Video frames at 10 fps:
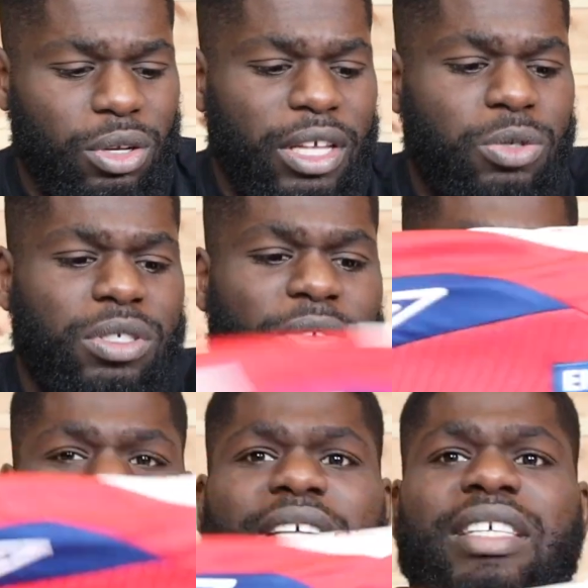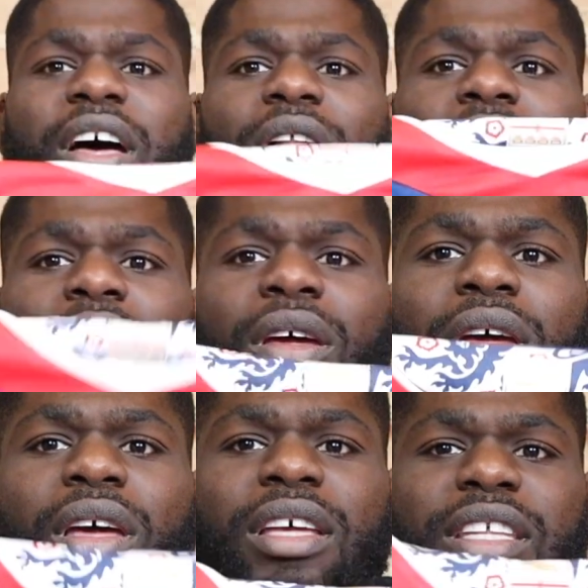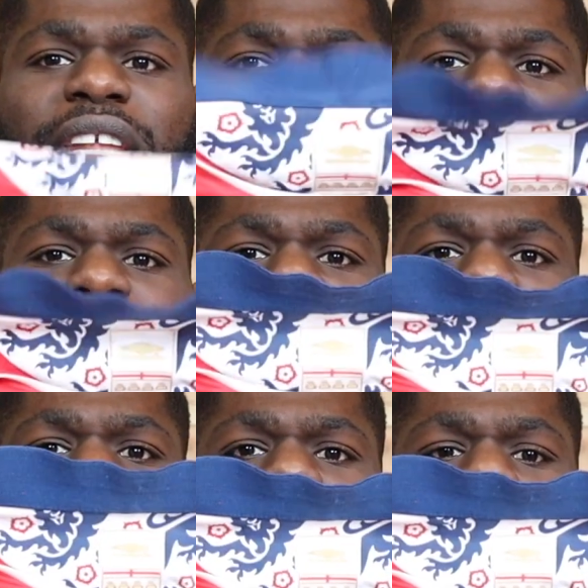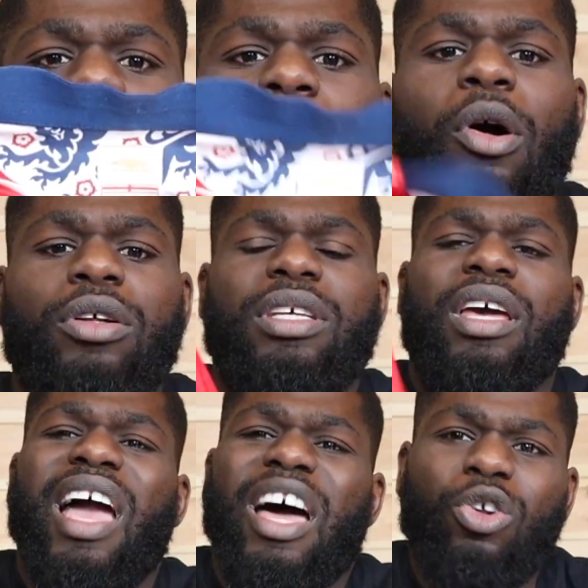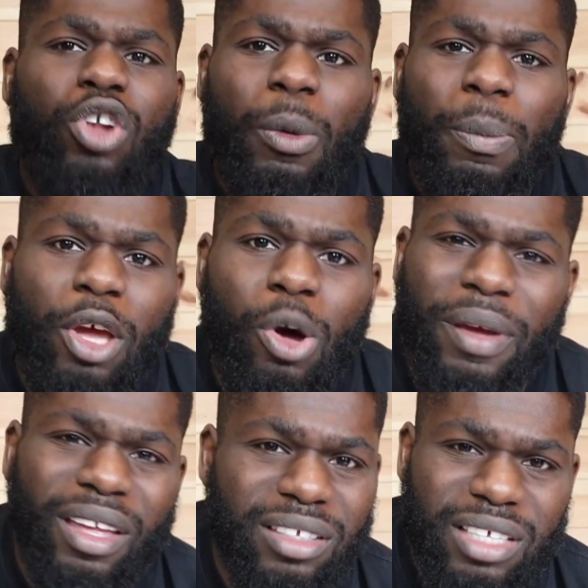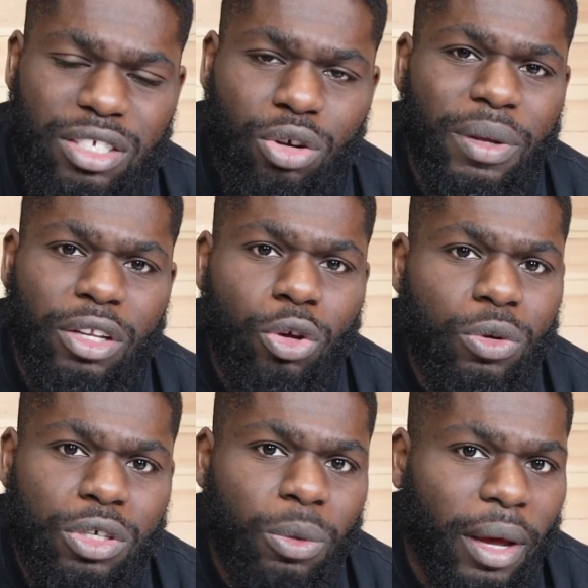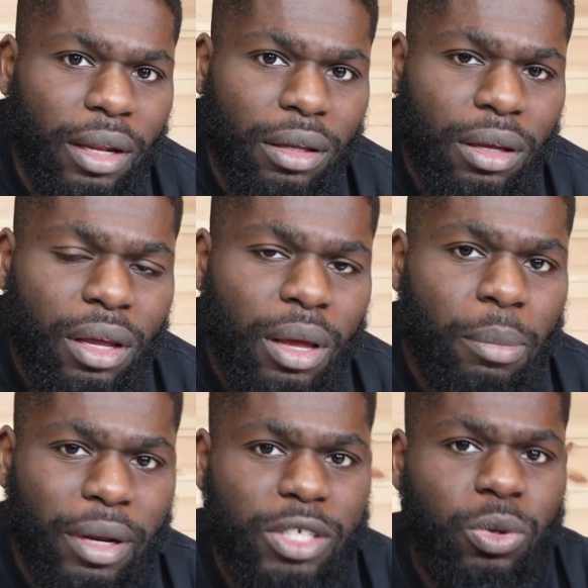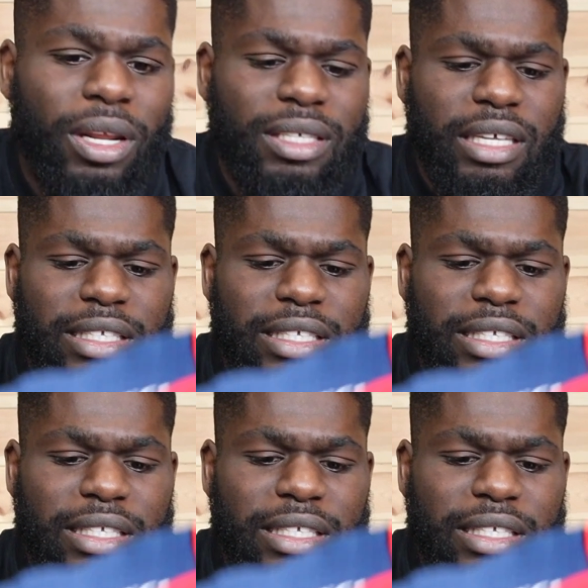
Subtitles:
this was a 3XL. It's an England tee, but I don't normally pick up England tees. They don't really do too well. But this one is a